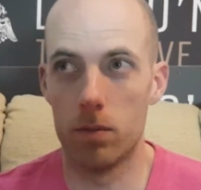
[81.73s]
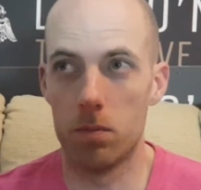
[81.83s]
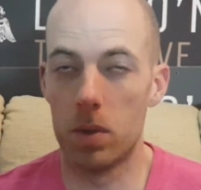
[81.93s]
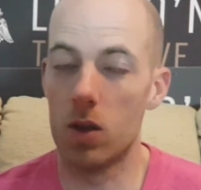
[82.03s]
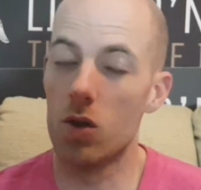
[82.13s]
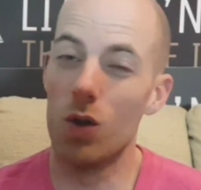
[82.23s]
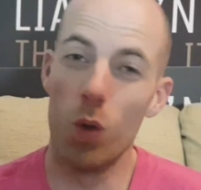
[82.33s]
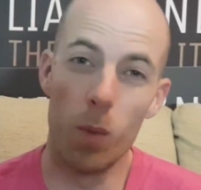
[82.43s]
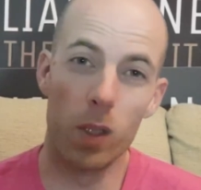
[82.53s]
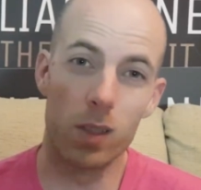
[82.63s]
because no
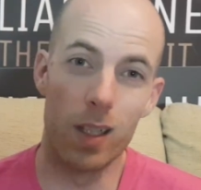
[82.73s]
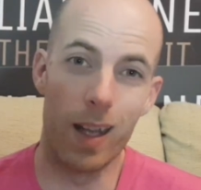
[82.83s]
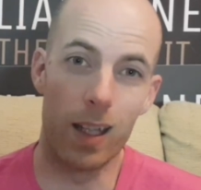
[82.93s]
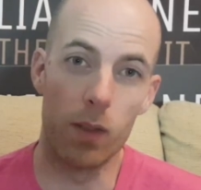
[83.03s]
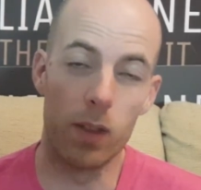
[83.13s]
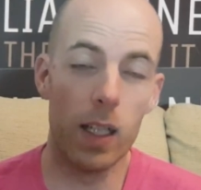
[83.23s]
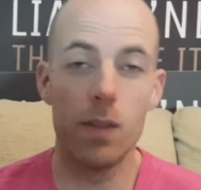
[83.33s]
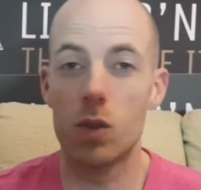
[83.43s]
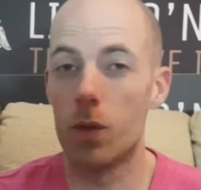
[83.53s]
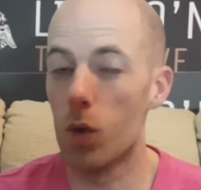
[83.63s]
one wants a negative life.
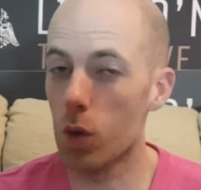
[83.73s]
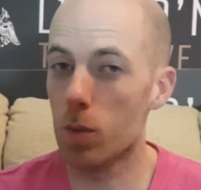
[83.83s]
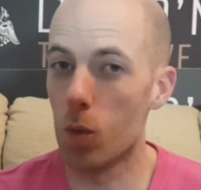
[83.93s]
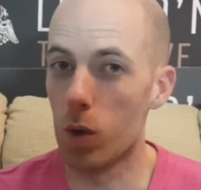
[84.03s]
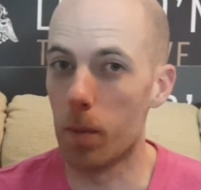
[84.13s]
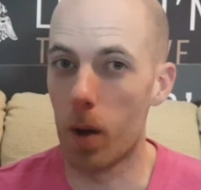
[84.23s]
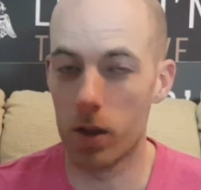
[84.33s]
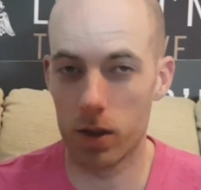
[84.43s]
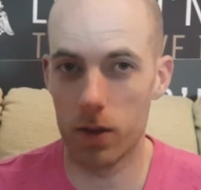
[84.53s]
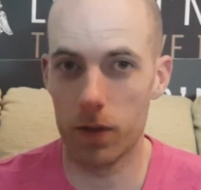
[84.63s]
So focus more on the
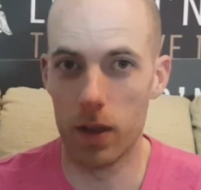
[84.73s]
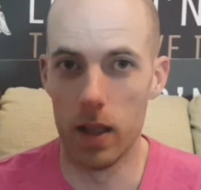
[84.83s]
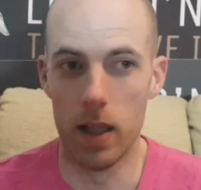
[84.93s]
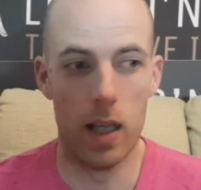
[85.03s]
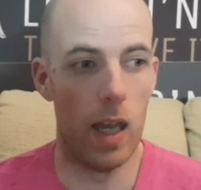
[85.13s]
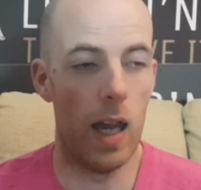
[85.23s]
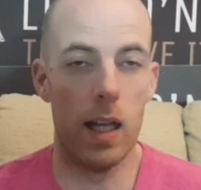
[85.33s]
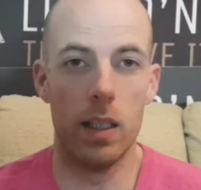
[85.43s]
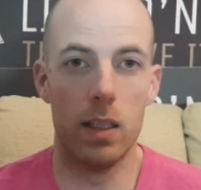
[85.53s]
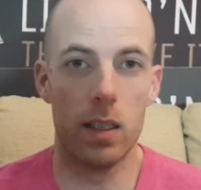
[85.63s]
positive,
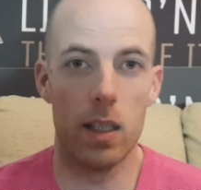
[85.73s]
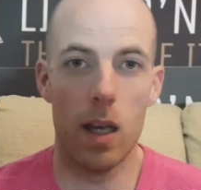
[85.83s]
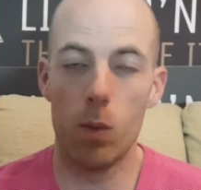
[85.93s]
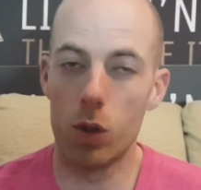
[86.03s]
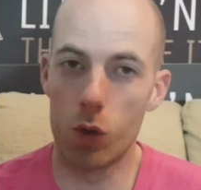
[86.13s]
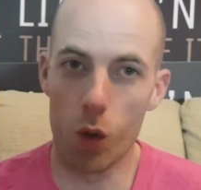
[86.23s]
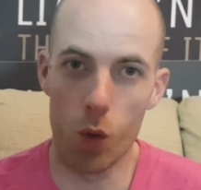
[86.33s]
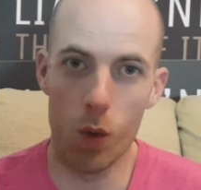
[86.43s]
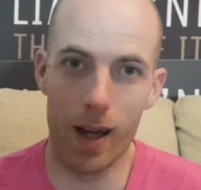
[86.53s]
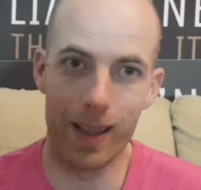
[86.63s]
and that will
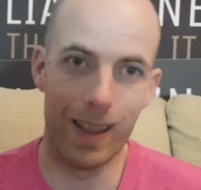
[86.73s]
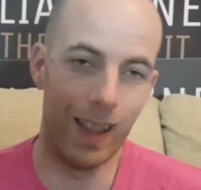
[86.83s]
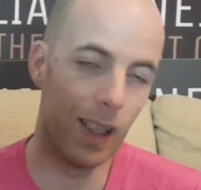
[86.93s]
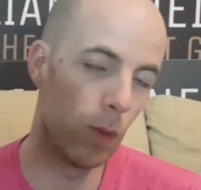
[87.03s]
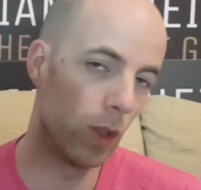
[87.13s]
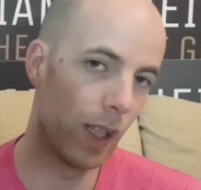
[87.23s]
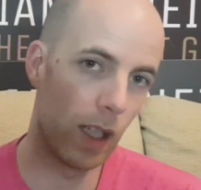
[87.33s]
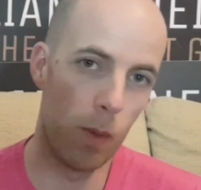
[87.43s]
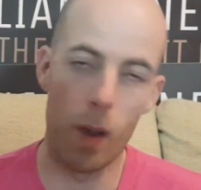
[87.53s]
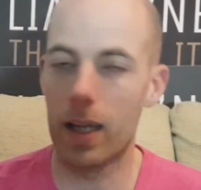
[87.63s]
grow. And again, it will take
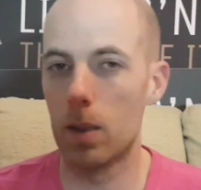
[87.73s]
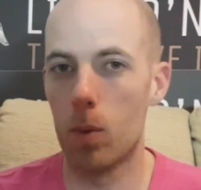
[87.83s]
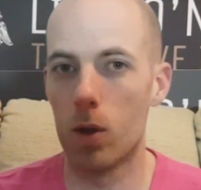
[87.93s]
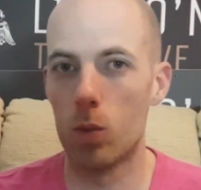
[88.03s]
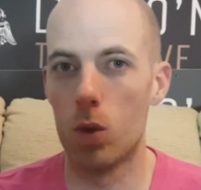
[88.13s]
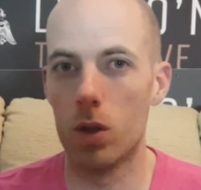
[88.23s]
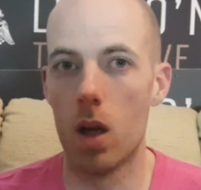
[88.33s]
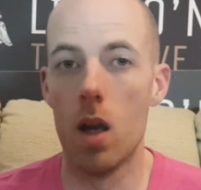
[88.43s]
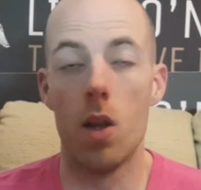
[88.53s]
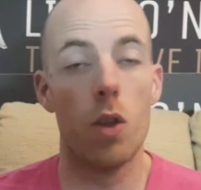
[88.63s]
you back to point one.
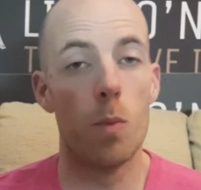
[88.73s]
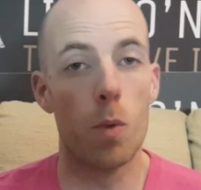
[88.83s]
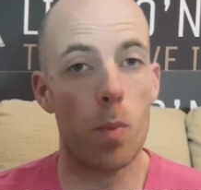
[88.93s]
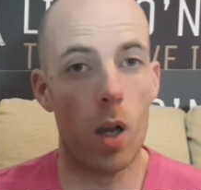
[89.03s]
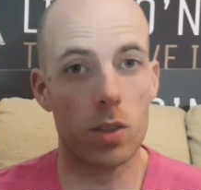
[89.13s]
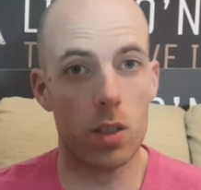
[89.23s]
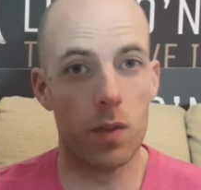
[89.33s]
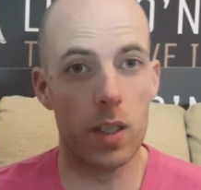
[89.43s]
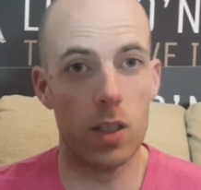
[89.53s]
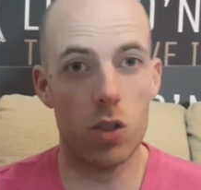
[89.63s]
The more positive
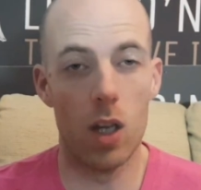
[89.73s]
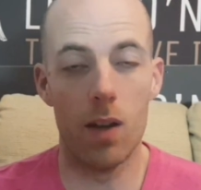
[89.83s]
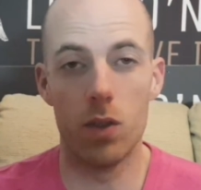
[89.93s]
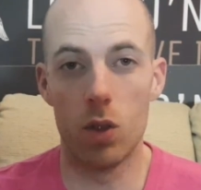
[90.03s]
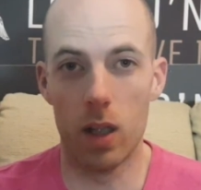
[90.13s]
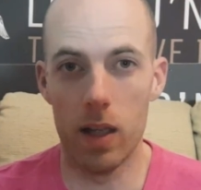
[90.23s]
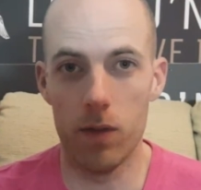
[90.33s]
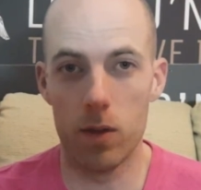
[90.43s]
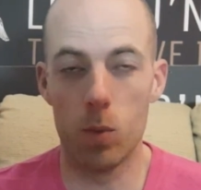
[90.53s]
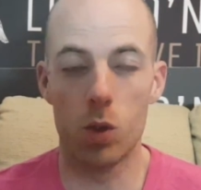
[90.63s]
things you have in your
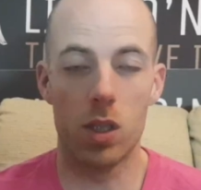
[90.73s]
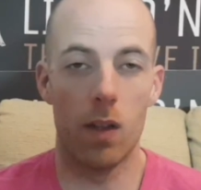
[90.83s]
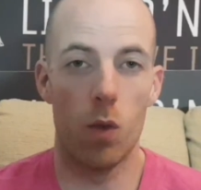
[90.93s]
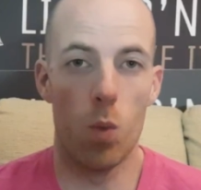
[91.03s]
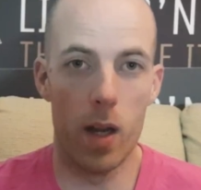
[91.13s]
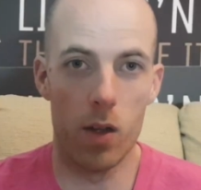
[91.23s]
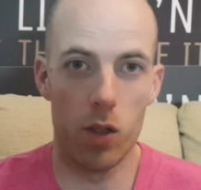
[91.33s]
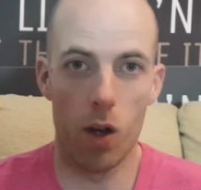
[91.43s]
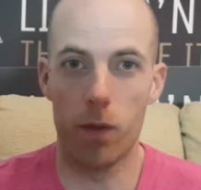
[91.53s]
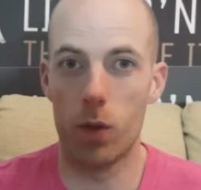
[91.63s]
life, the more self-aware you
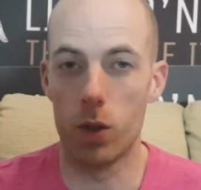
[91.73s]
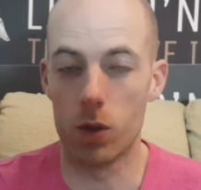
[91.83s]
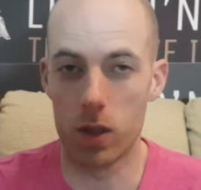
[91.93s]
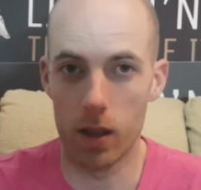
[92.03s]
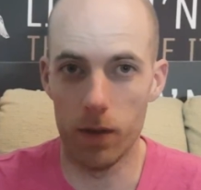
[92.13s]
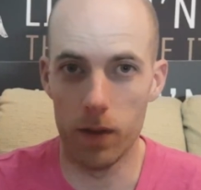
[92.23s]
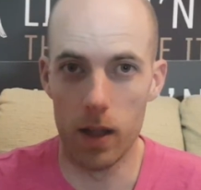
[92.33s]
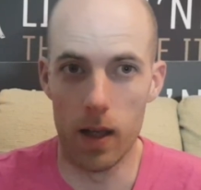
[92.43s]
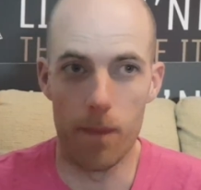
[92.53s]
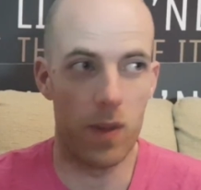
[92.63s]
are for yourself,
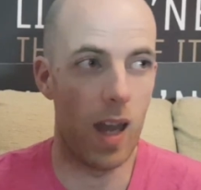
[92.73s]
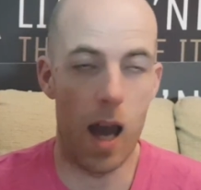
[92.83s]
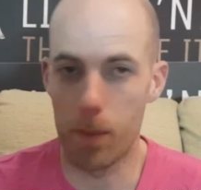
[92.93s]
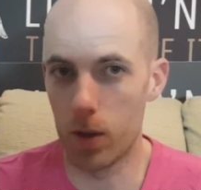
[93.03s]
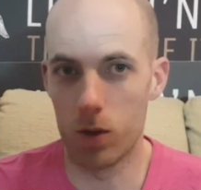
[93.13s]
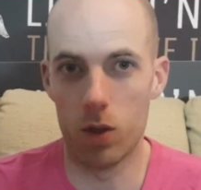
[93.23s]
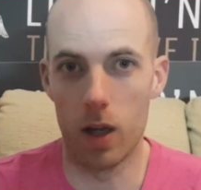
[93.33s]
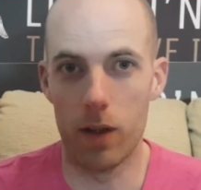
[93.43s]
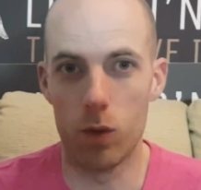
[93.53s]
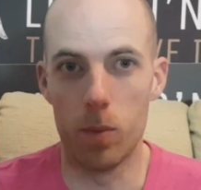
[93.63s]
the happier your
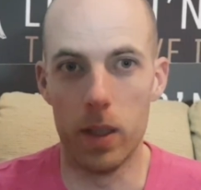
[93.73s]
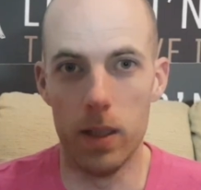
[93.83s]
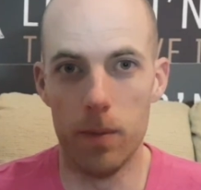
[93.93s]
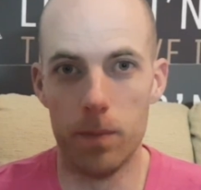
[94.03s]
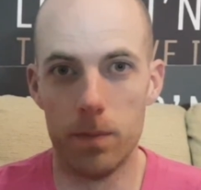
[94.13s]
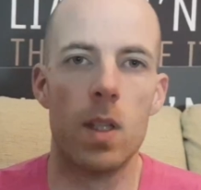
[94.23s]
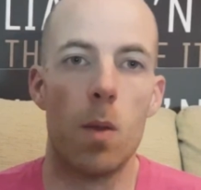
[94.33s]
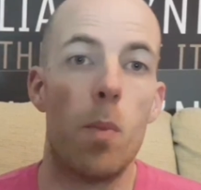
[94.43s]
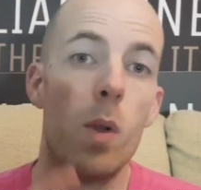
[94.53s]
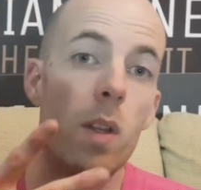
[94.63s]
life will be.
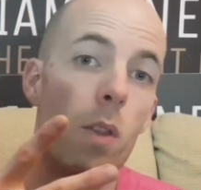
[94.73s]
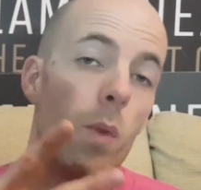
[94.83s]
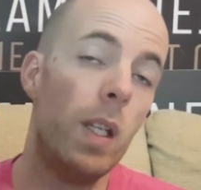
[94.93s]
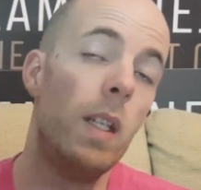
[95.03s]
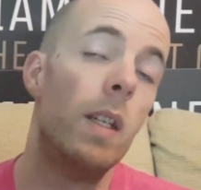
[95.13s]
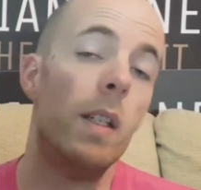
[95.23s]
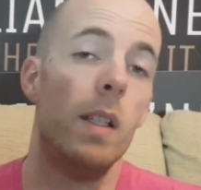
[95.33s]
Point three